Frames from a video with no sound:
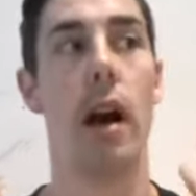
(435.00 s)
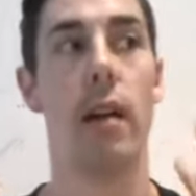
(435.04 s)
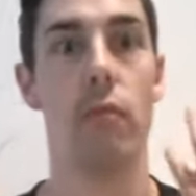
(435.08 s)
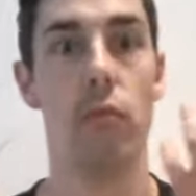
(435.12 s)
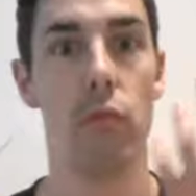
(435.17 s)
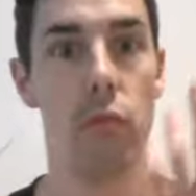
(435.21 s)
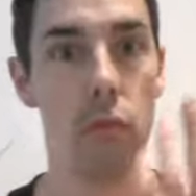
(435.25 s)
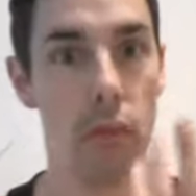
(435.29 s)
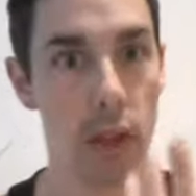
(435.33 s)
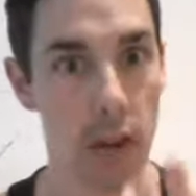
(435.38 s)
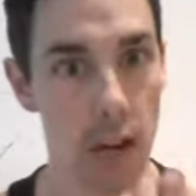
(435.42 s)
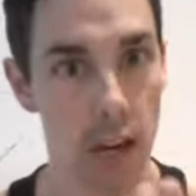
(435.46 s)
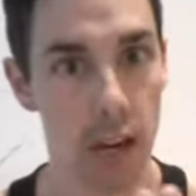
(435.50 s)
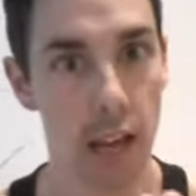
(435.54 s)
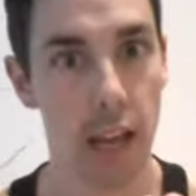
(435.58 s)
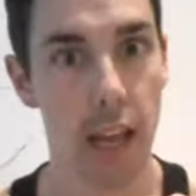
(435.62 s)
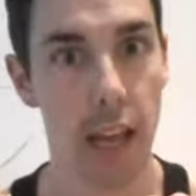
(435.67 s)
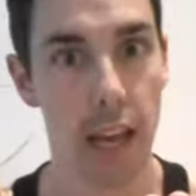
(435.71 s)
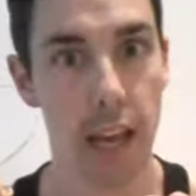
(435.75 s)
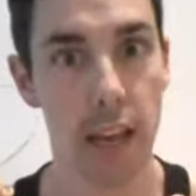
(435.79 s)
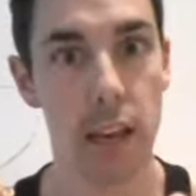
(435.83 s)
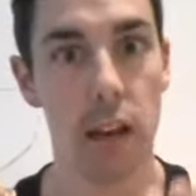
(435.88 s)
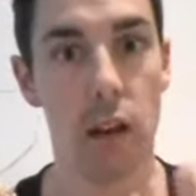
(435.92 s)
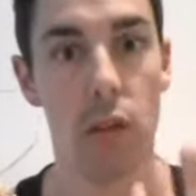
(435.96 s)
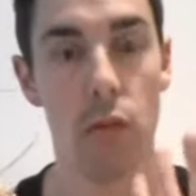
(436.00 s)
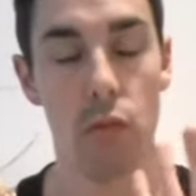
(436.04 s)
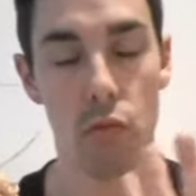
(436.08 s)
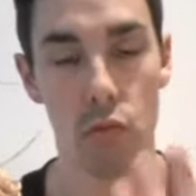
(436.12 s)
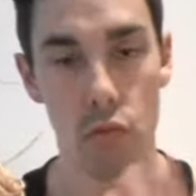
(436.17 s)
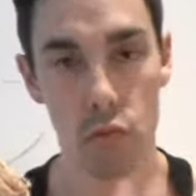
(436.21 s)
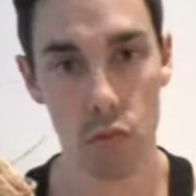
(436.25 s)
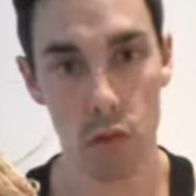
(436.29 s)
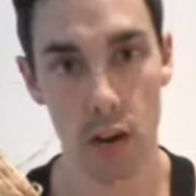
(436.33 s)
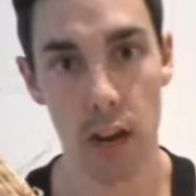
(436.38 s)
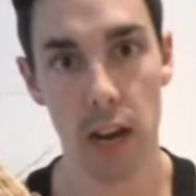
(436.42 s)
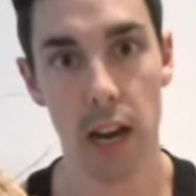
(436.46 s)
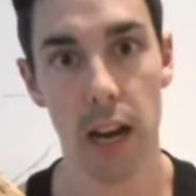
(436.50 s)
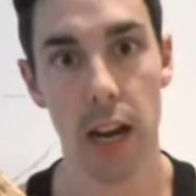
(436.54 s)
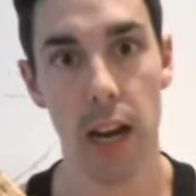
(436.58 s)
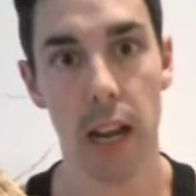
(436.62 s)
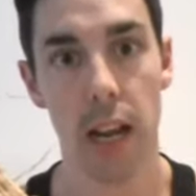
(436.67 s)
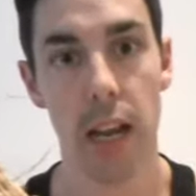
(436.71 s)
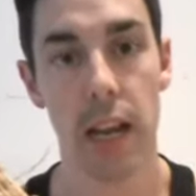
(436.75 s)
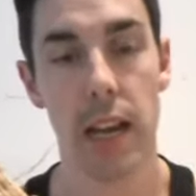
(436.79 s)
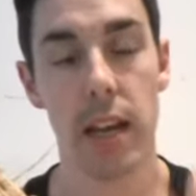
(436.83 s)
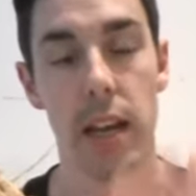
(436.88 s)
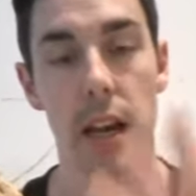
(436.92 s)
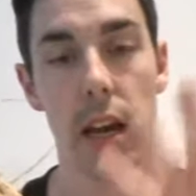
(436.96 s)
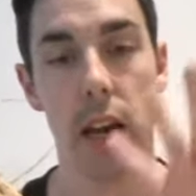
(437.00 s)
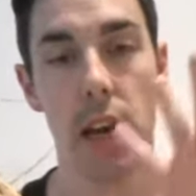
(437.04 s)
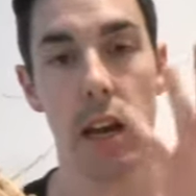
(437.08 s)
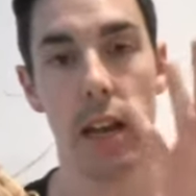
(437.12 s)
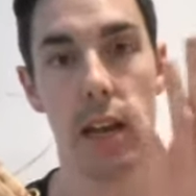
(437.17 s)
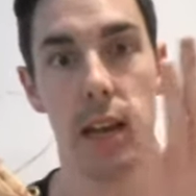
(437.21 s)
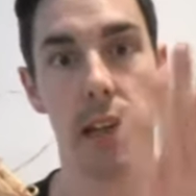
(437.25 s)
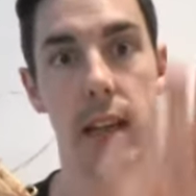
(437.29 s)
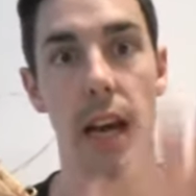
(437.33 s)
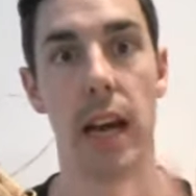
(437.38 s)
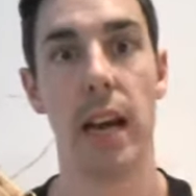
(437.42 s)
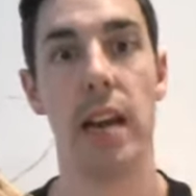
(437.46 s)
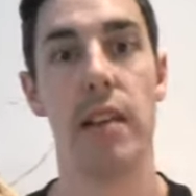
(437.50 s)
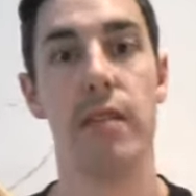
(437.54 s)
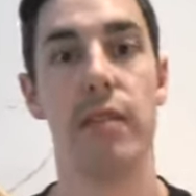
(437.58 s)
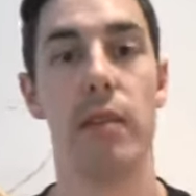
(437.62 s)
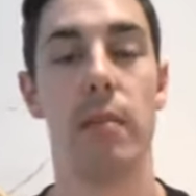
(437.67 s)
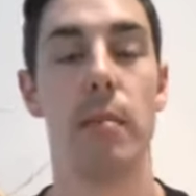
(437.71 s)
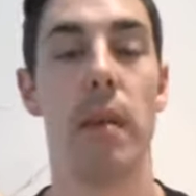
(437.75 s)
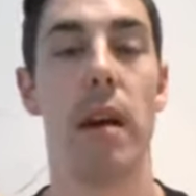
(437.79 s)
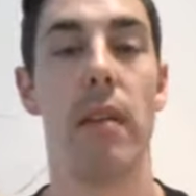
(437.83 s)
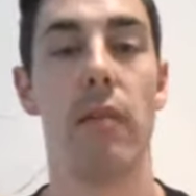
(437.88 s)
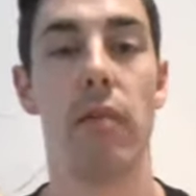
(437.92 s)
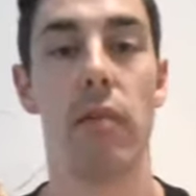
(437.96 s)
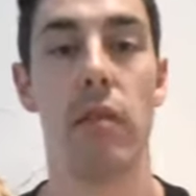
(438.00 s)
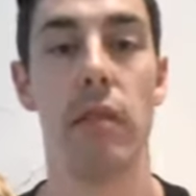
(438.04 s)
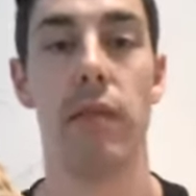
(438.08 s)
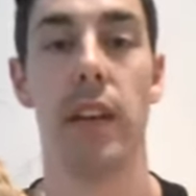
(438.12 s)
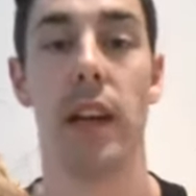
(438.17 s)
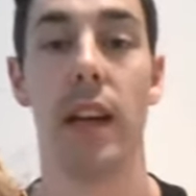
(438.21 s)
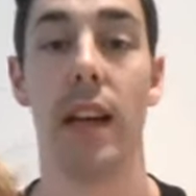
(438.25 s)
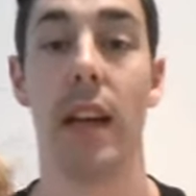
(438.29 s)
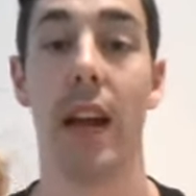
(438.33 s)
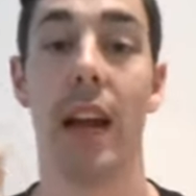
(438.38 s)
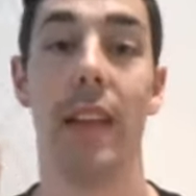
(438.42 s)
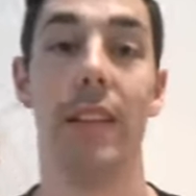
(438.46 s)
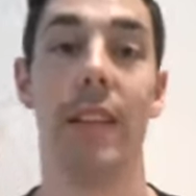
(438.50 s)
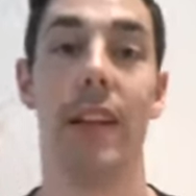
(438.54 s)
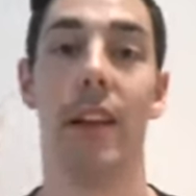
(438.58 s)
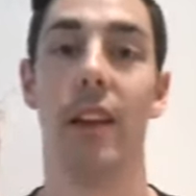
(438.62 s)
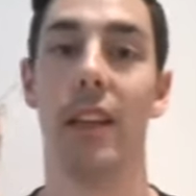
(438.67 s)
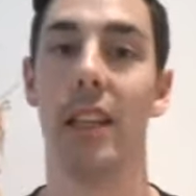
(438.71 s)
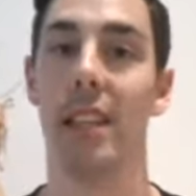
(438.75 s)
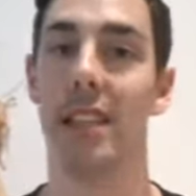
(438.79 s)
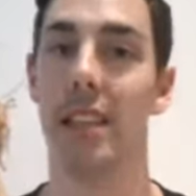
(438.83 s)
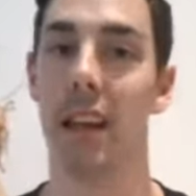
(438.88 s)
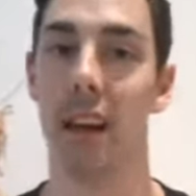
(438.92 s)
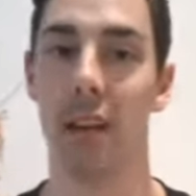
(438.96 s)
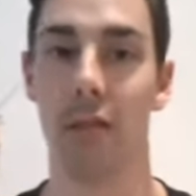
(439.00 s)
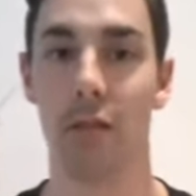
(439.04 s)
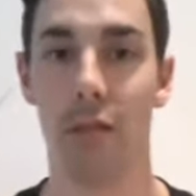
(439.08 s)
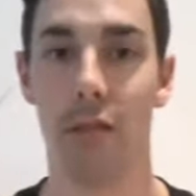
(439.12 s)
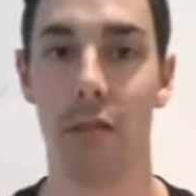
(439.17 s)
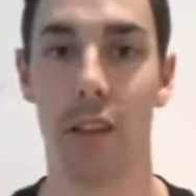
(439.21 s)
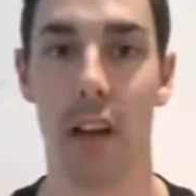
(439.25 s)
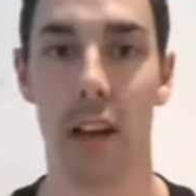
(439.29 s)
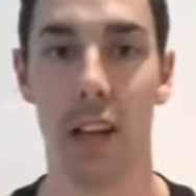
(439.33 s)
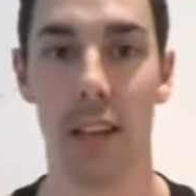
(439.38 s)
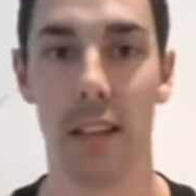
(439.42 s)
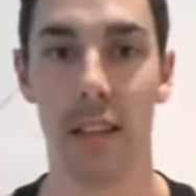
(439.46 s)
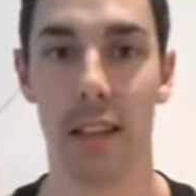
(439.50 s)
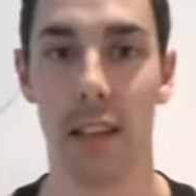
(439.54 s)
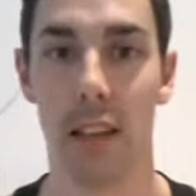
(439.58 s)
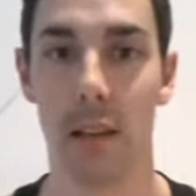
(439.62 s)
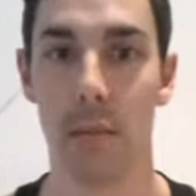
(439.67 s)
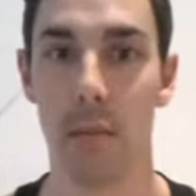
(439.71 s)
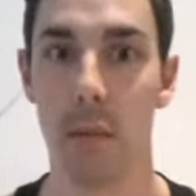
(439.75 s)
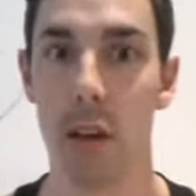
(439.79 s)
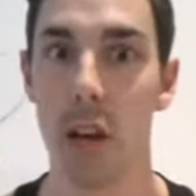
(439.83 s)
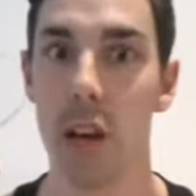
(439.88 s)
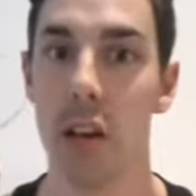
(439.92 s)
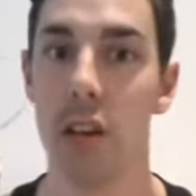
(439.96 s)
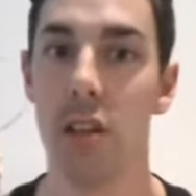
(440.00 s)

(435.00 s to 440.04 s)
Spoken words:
really, really gave him everything, and then I sacrificed him.